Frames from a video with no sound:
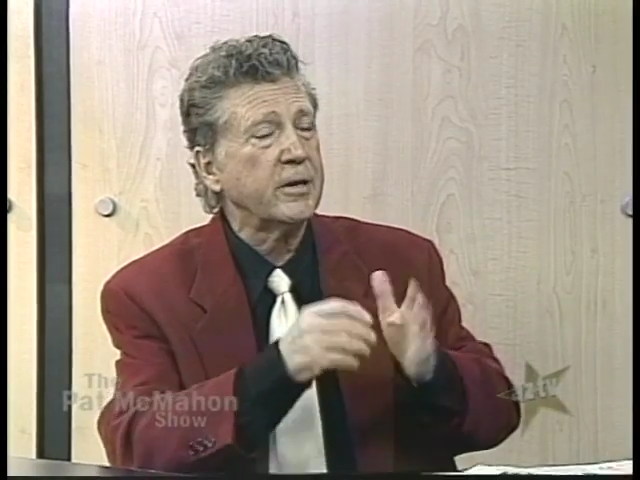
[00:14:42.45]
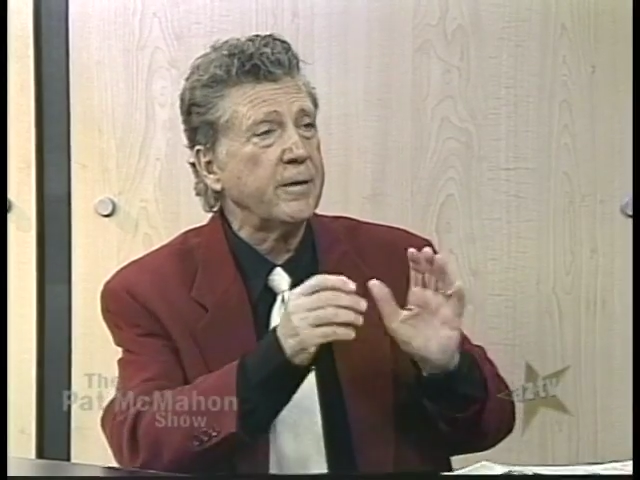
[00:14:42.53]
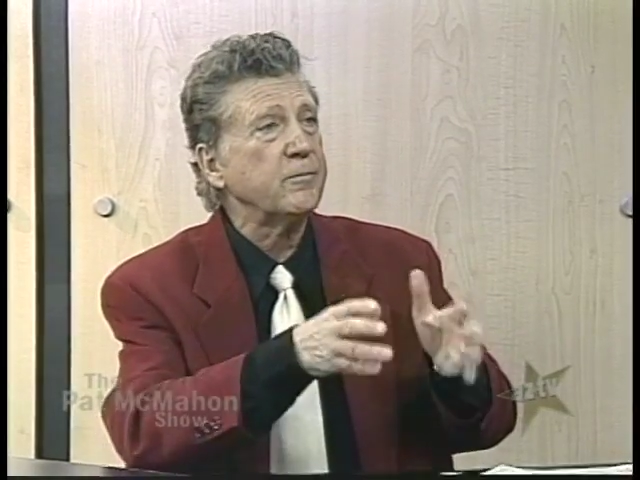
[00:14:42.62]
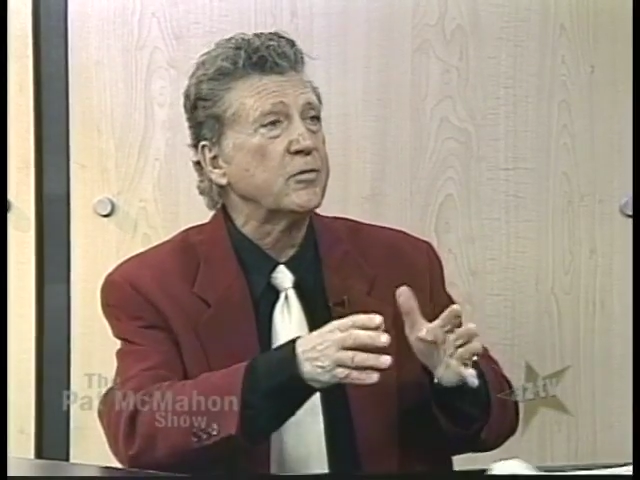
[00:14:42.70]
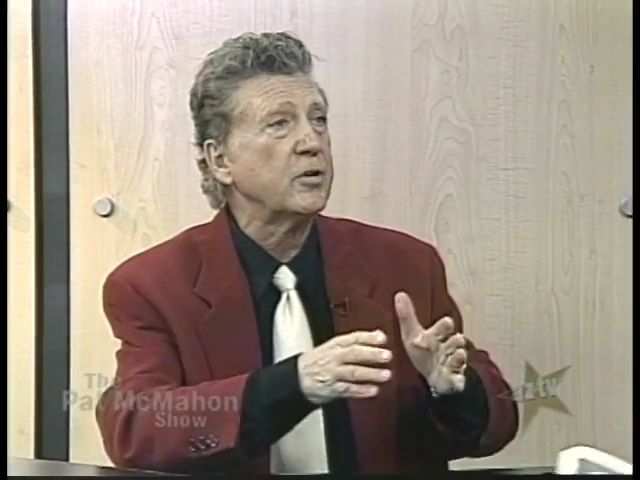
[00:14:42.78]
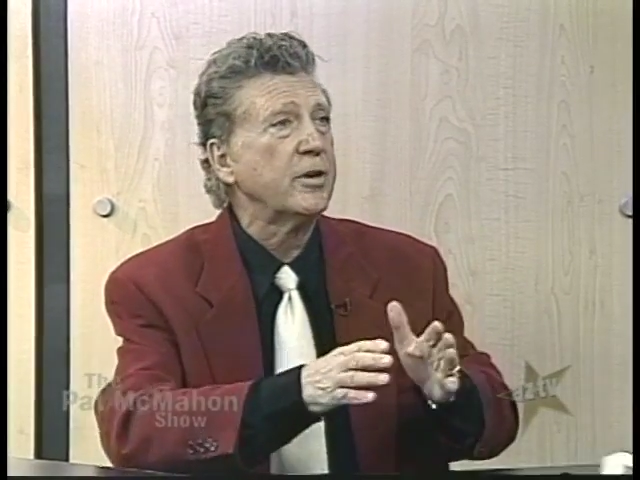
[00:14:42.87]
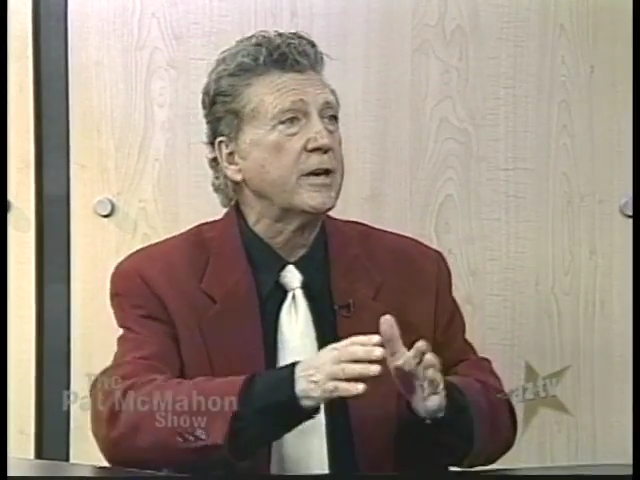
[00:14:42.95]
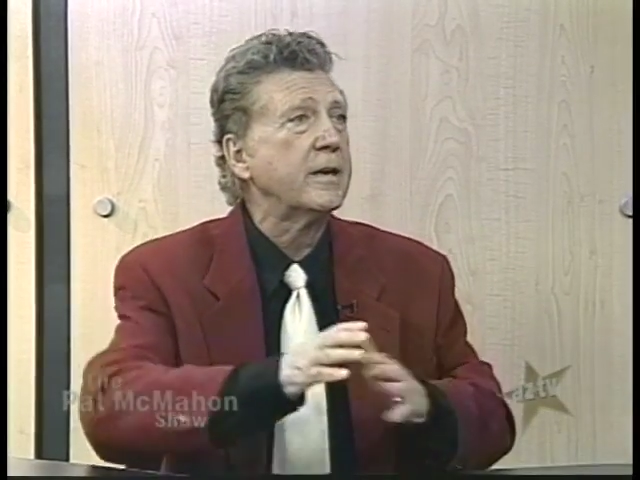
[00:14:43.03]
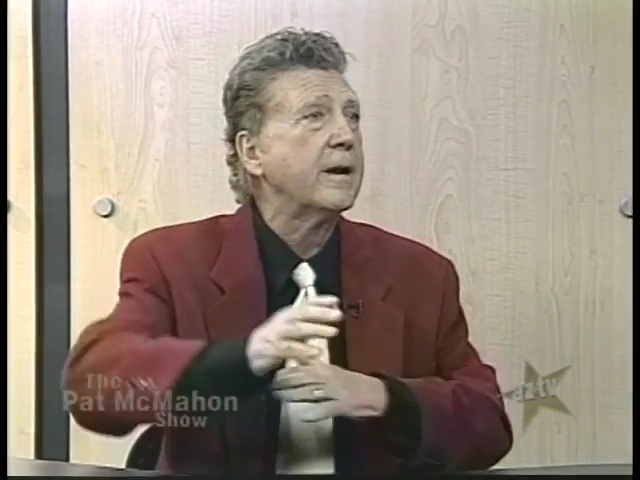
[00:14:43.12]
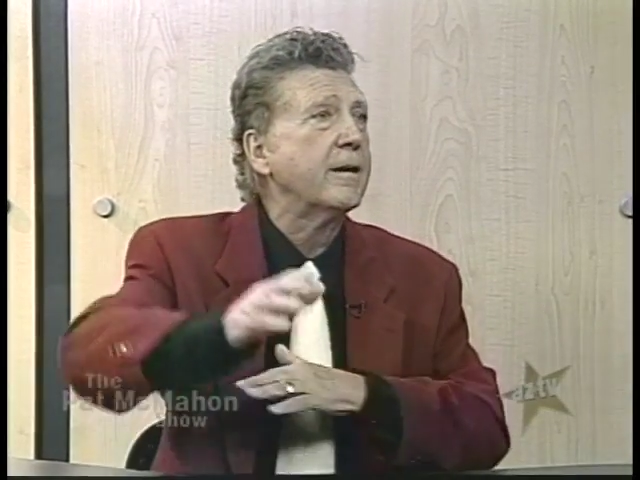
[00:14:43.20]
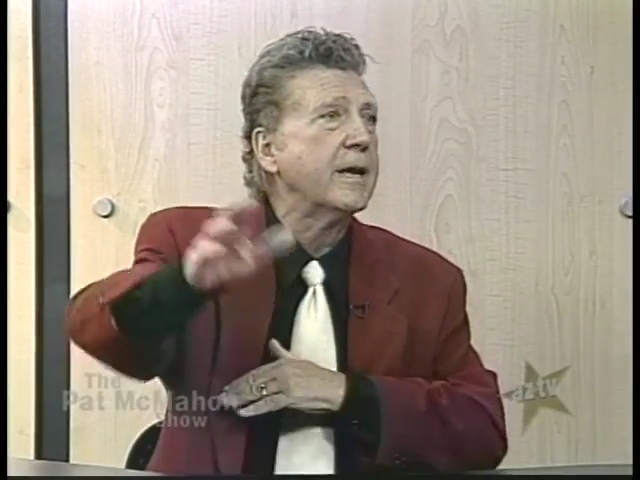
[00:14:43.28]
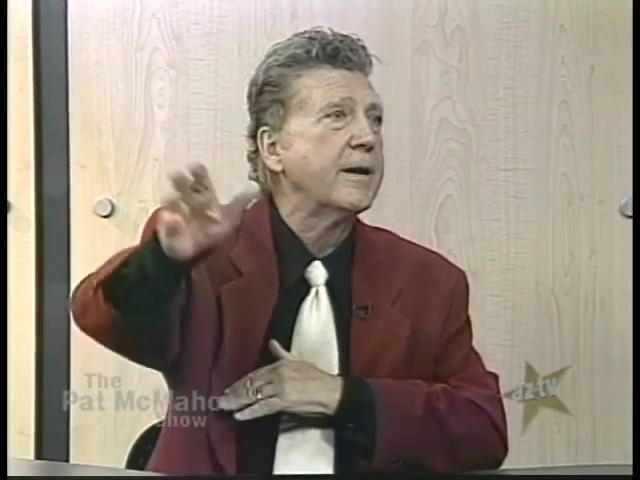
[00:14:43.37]
give them to you,
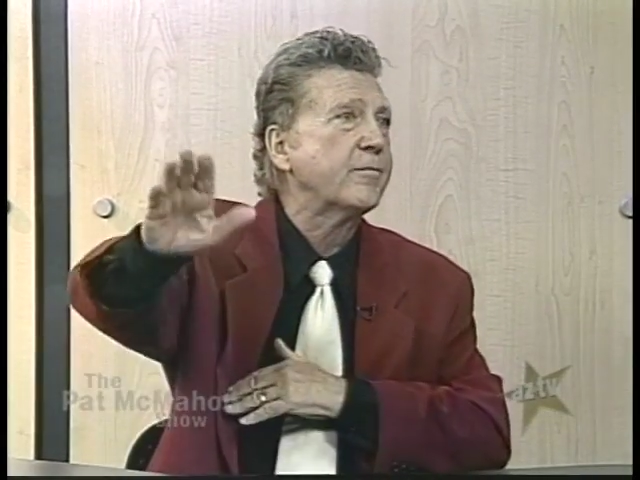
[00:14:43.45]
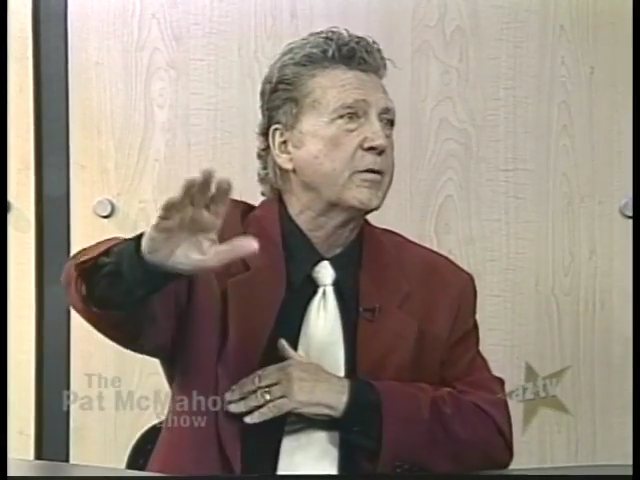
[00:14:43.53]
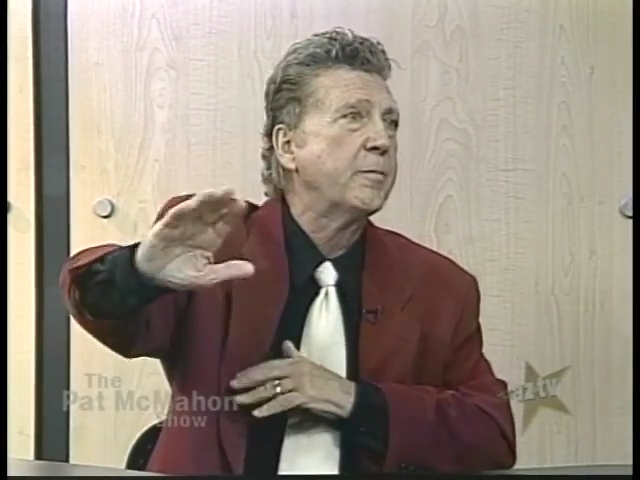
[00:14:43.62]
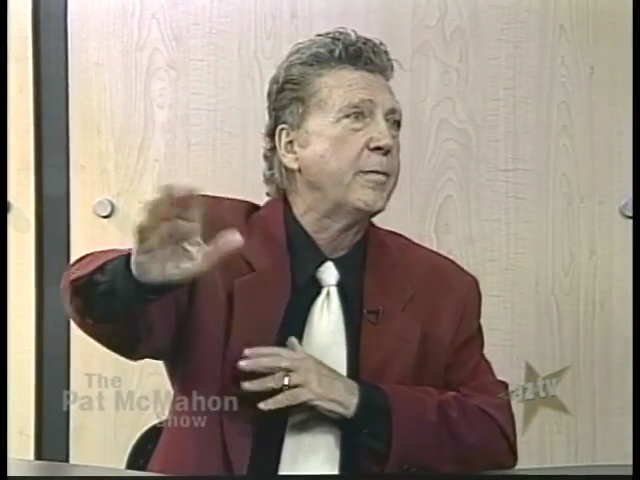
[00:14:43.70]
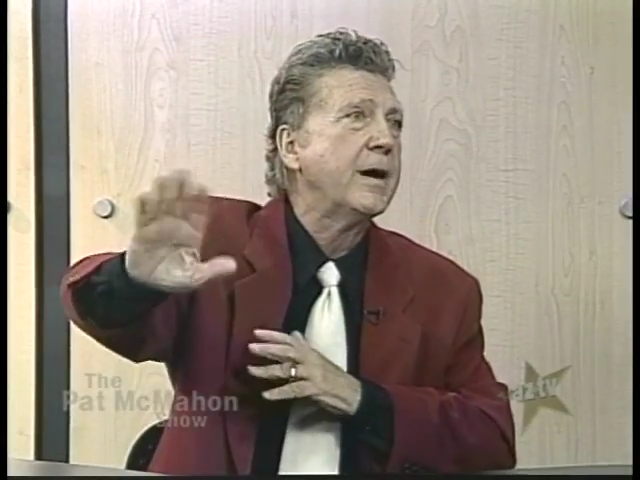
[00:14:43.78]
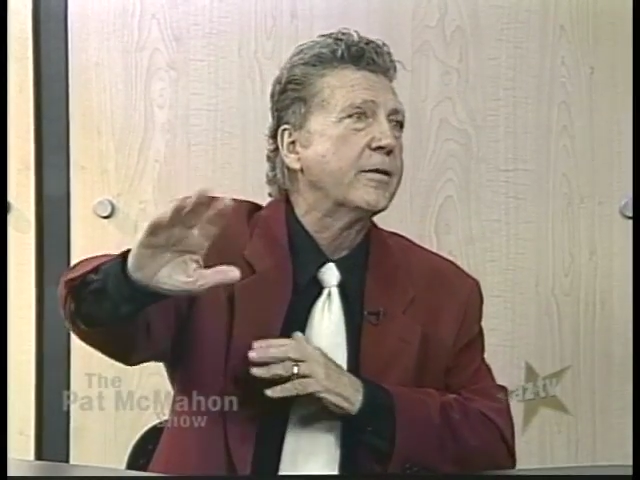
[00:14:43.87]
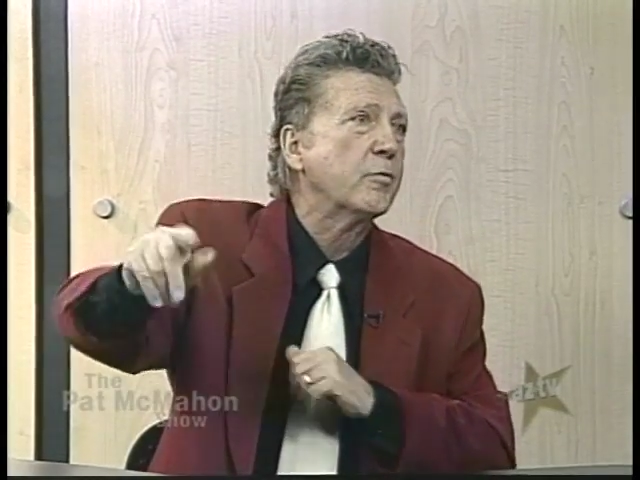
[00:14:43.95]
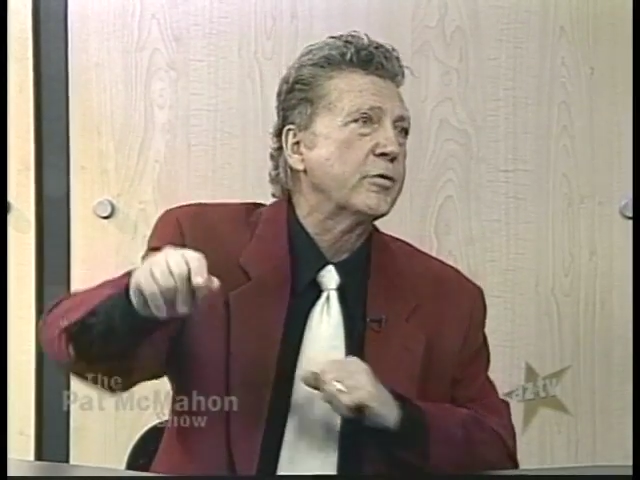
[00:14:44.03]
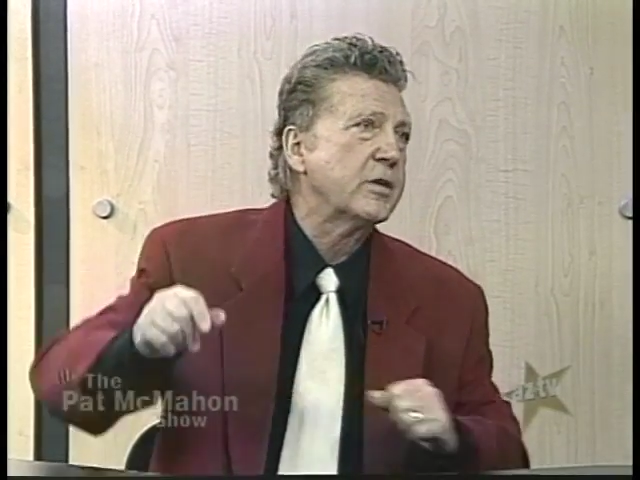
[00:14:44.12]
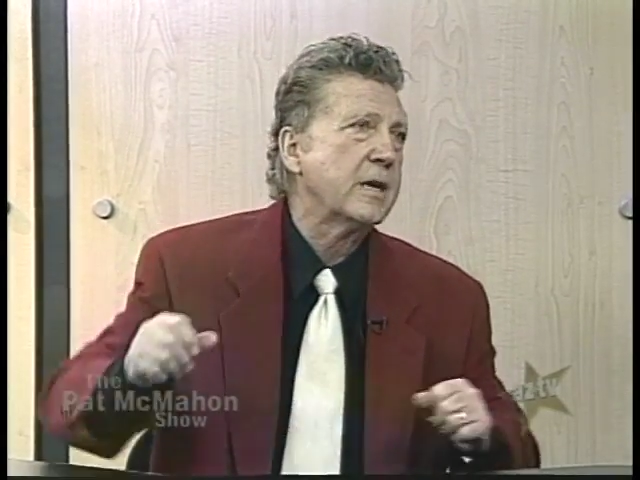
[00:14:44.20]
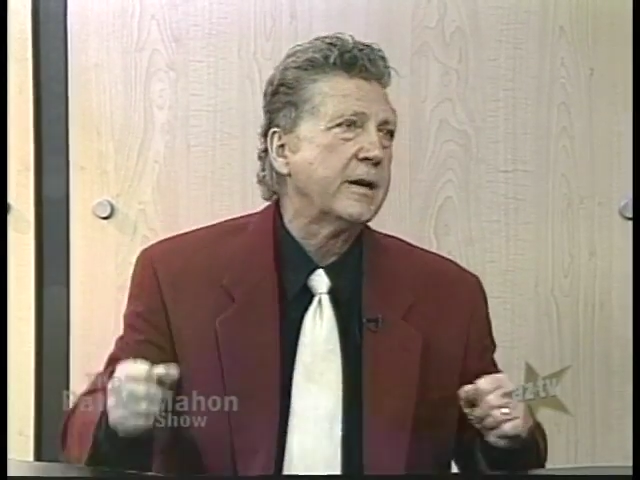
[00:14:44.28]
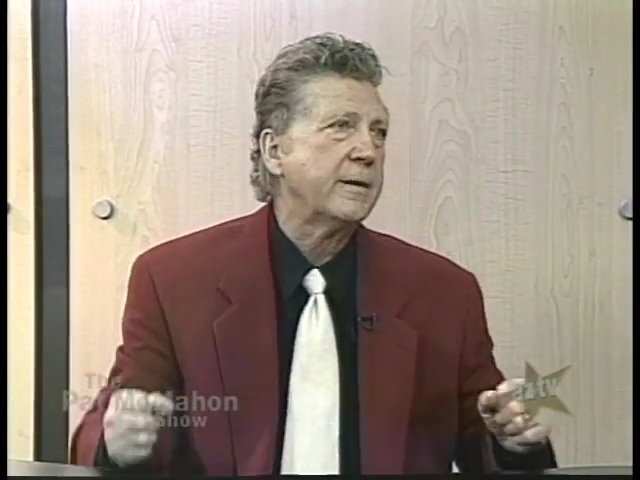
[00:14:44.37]
and I don't have to bother
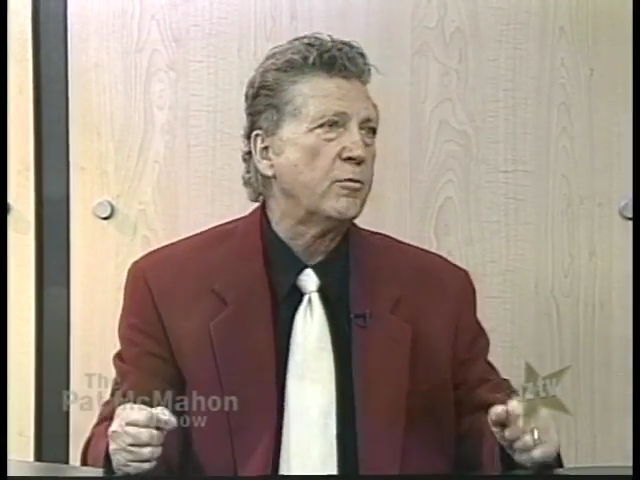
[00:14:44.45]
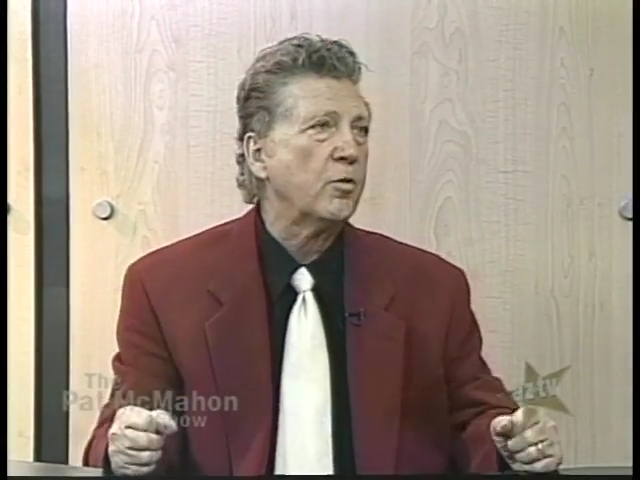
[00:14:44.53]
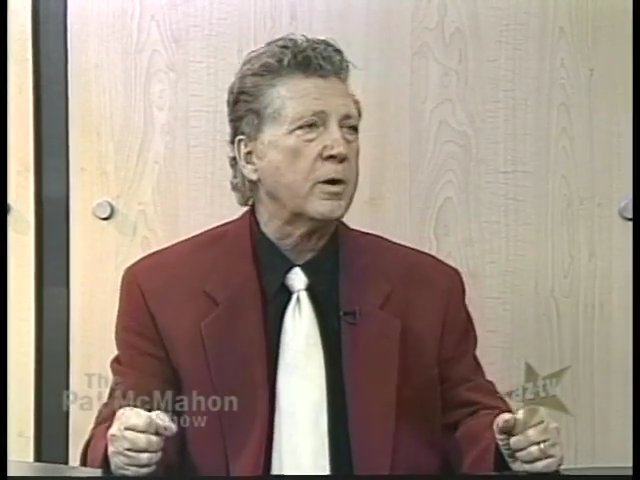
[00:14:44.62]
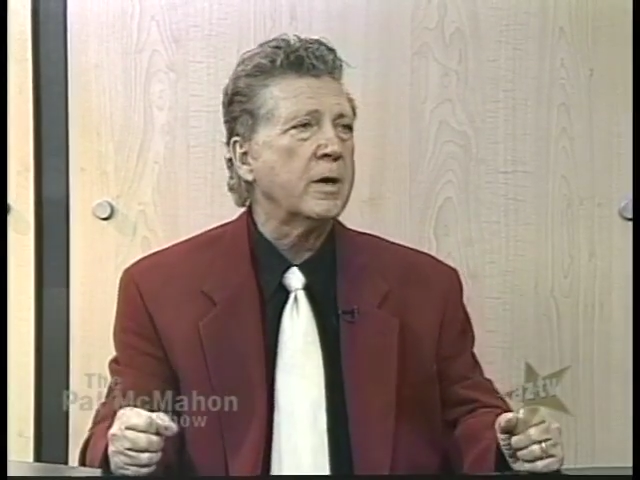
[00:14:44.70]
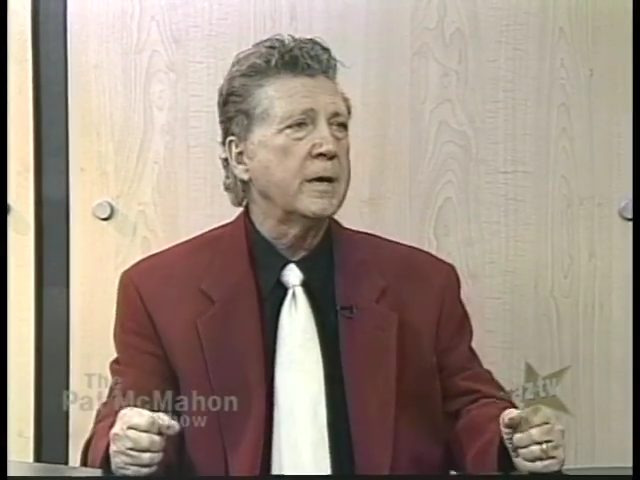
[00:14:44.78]
with you anymore.